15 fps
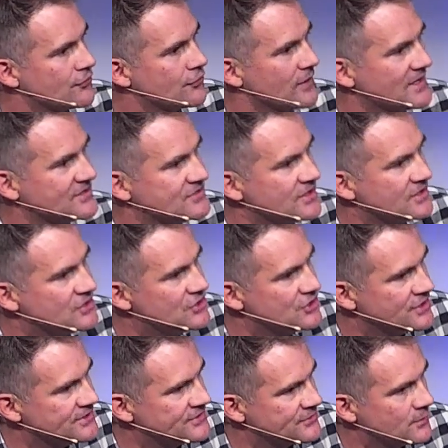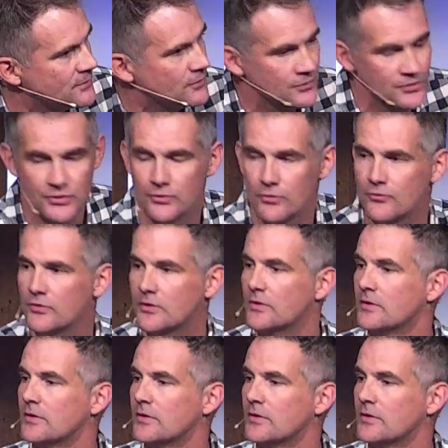trusting Jesus with your children?